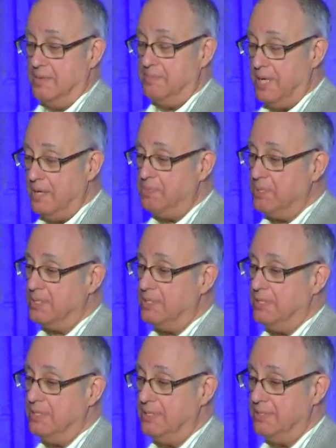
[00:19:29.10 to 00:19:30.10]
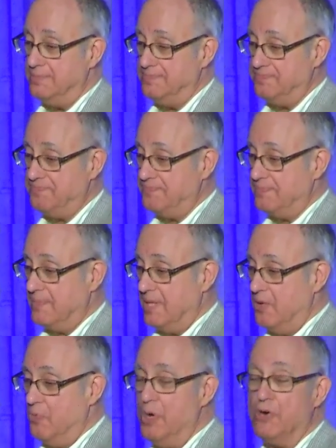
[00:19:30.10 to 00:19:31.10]
People
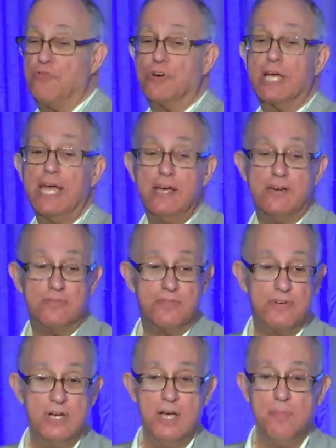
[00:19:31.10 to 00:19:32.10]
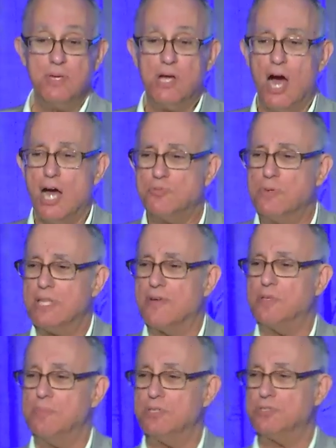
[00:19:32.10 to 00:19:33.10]
will forgive because we
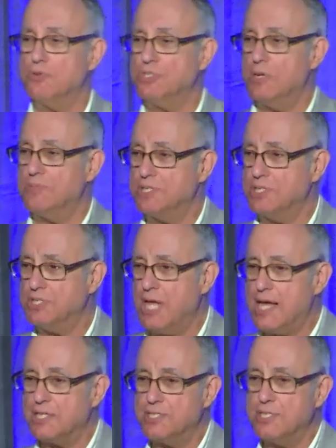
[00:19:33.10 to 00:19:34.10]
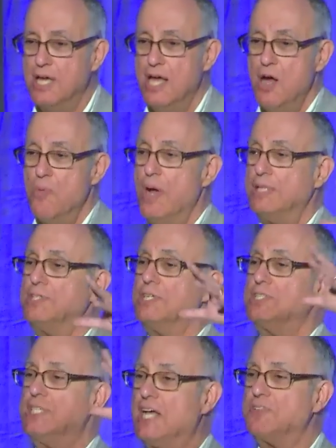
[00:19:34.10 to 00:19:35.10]
love to be associated with success, when
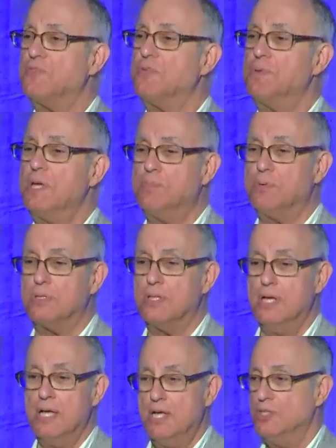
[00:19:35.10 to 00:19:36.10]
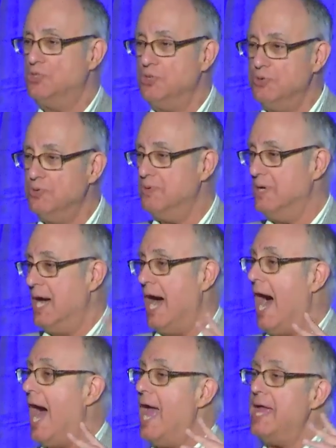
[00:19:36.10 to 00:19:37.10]
successful people do
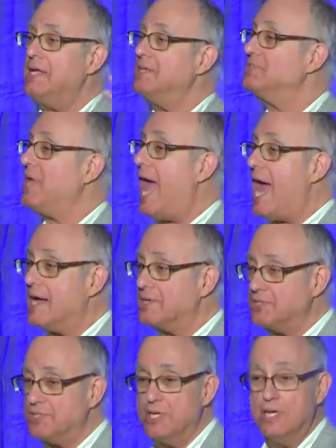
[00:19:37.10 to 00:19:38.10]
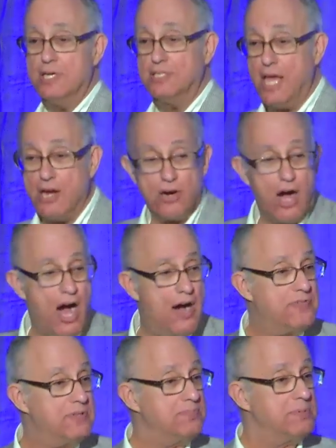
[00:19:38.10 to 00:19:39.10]
heinous acts, they are
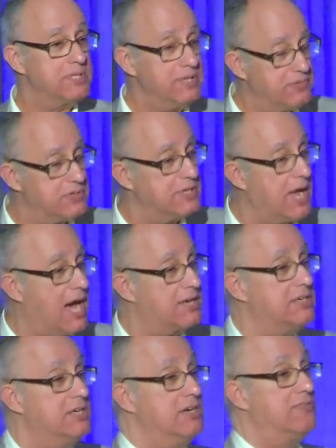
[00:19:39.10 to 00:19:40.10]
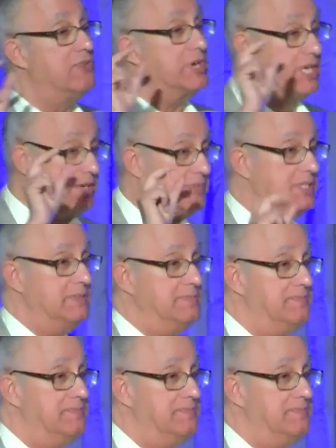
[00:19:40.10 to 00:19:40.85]
often, believe it or not, forgiven.